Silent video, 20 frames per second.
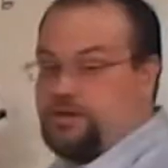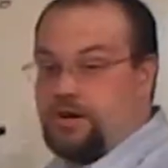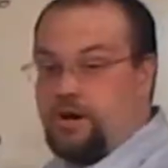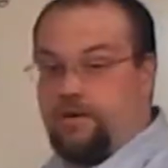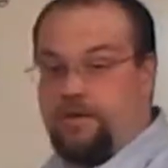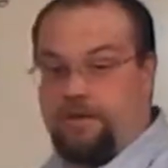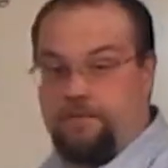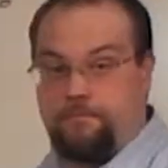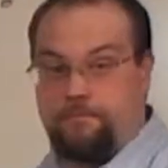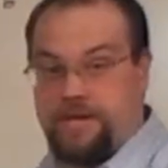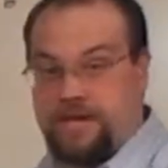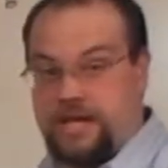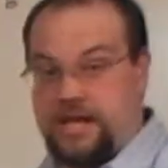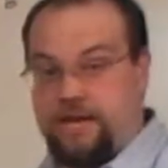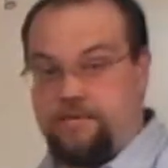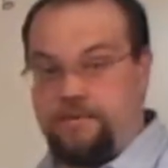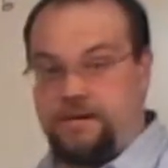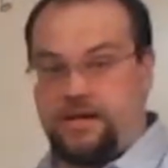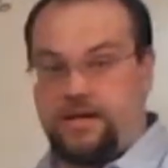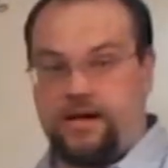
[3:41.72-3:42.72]
to start with a
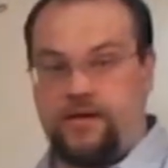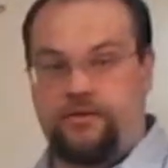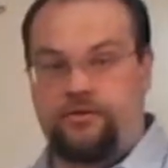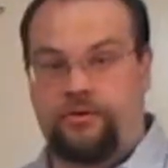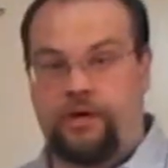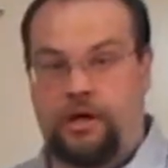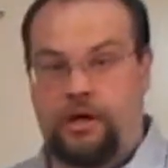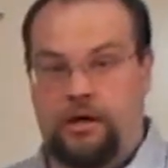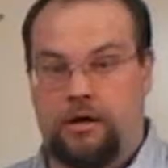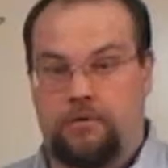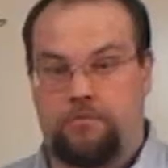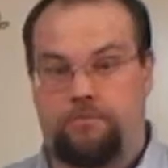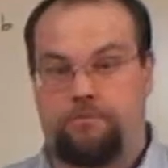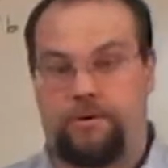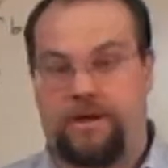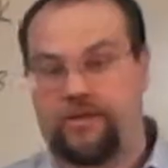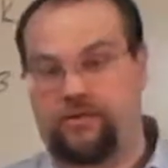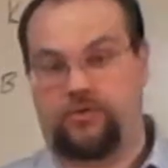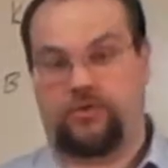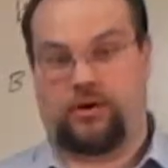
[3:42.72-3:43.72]
B, because
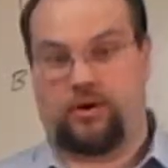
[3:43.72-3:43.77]
bases